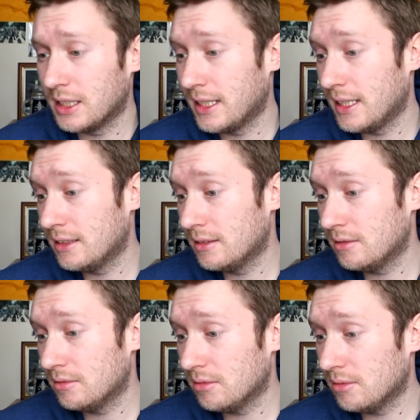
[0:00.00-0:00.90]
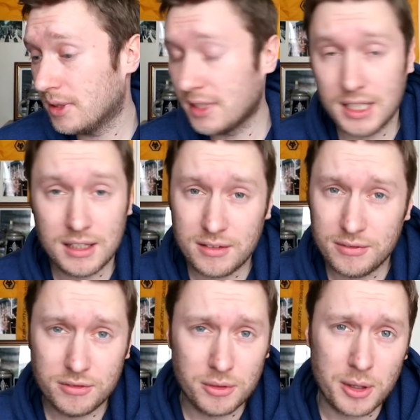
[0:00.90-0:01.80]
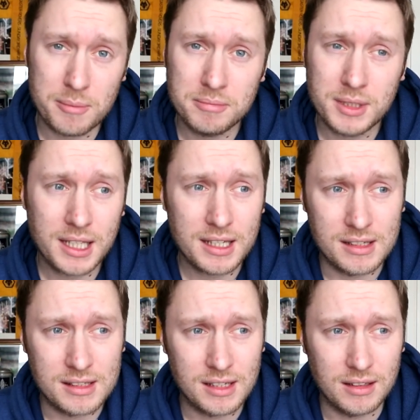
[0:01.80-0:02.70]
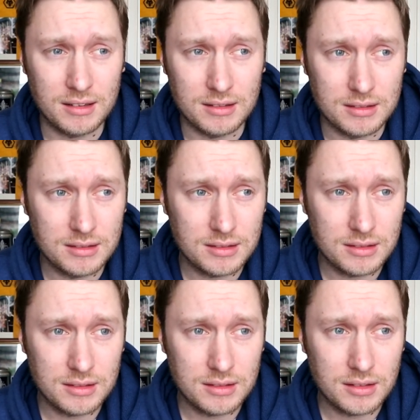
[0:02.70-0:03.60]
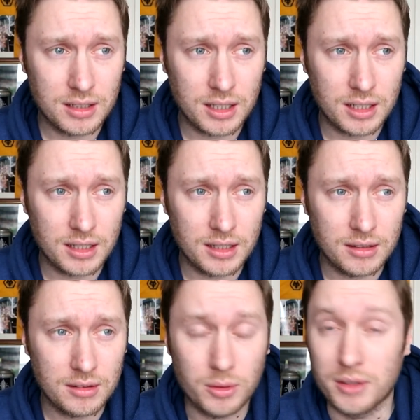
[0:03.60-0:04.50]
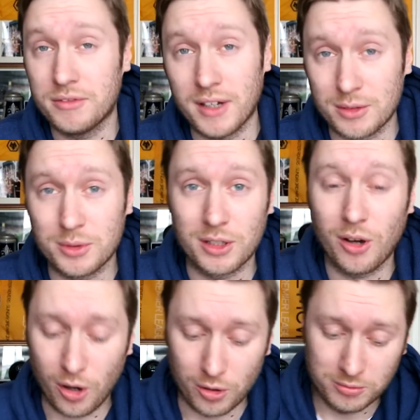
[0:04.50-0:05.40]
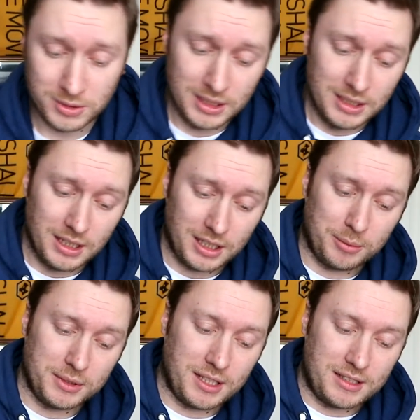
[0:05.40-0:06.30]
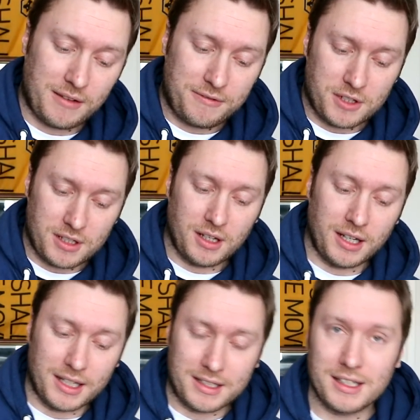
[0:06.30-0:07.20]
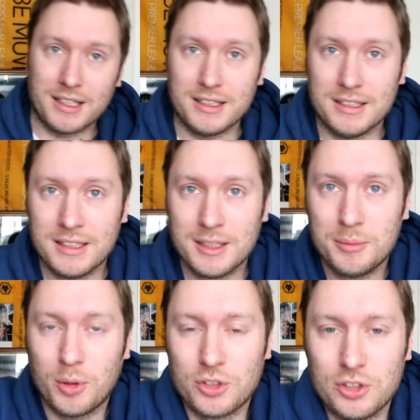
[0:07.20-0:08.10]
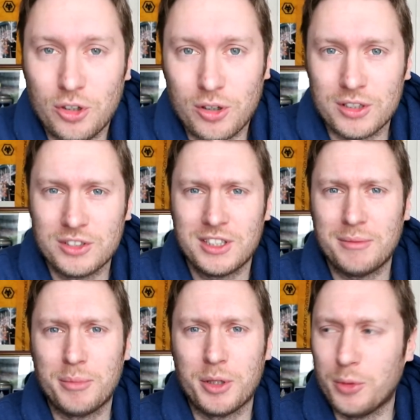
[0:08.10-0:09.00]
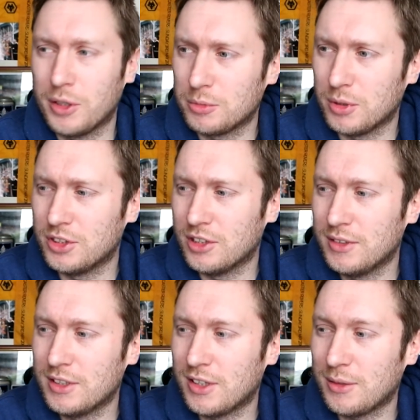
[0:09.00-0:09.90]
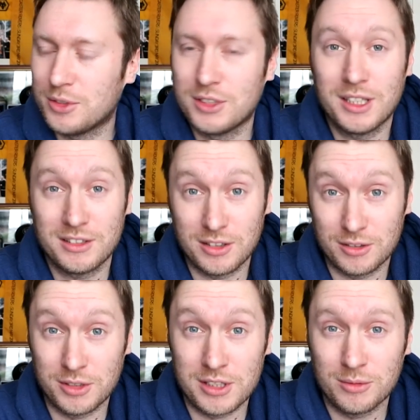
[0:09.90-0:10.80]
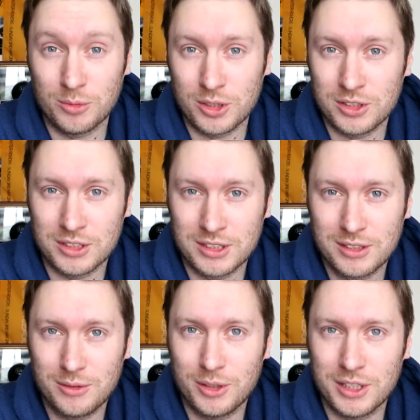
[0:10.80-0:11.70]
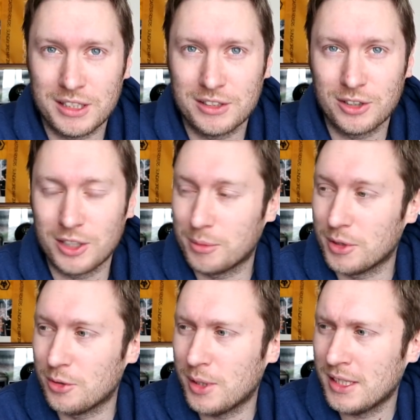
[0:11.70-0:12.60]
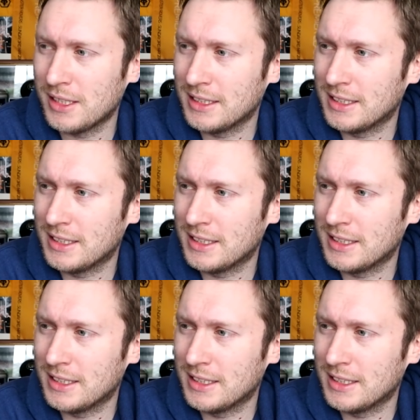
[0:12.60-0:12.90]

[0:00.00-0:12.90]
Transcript: And then I didn't hear from them again until, when I got home a couple of days after, I had a box of chocolates sent by the Welsh Blood Service. So that's another reason why you need to sign up and do it.